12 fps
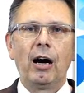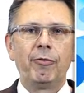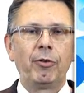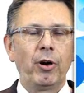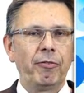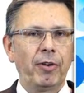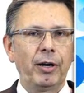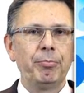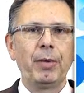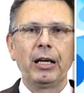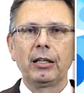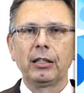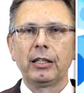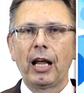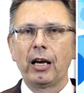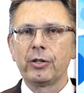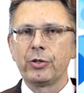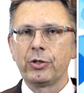for environmental
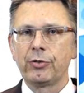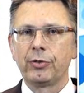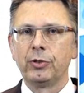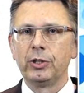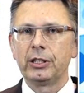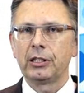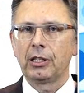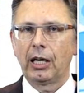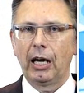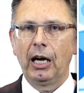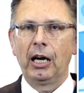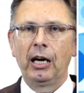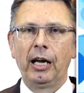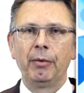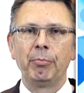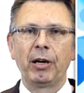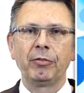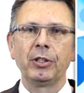analysis, food
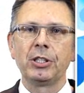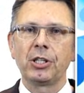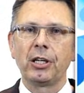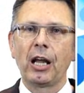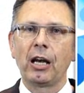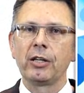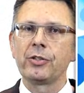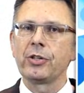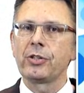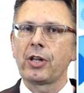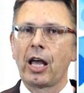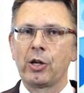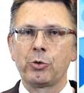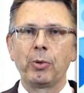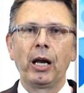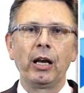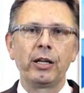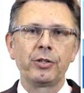and beverage analysis, as
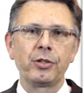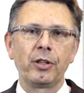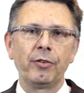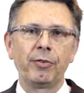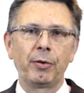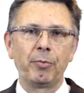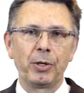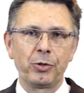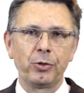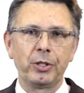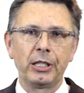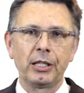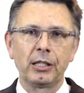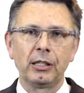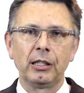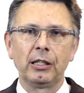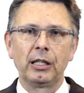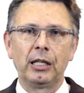well as in the
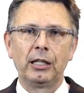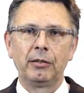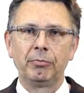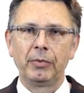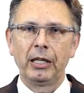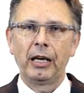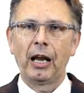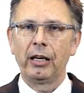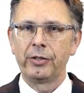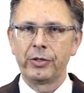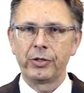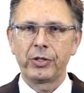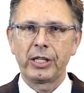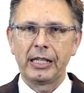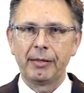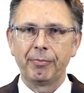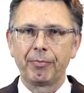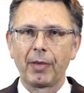pharmaceutical analysis
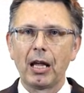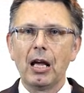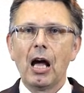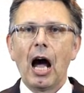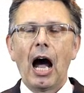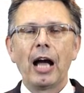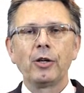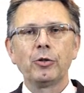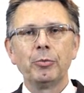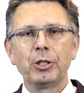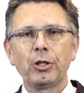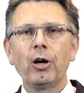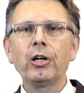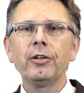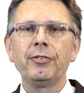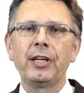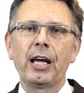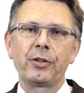scheme. Ion
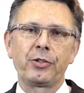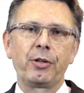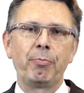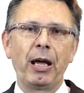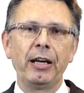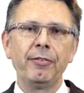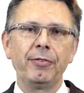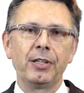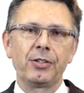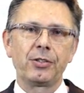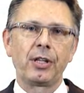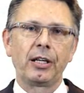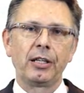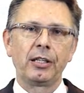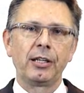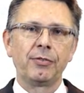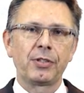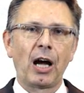chromatography has the benefits that it
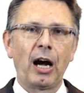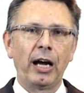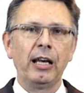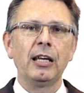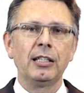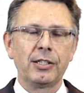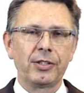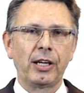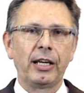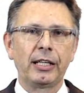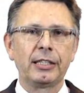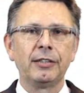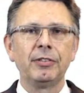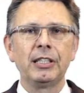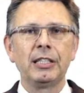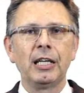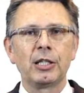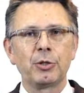gives a high
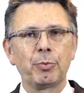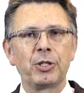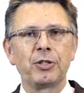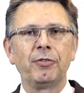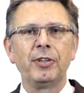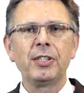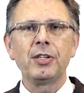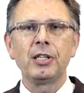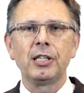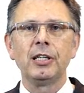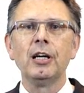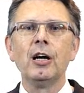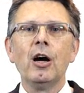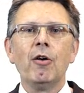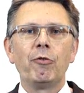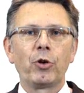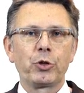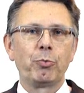selectivity and specificity
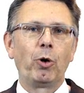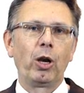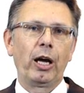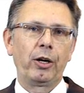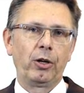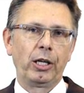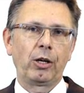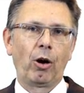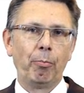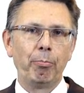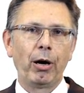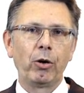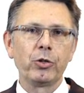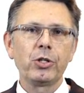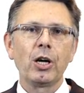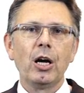for small ionic compounds,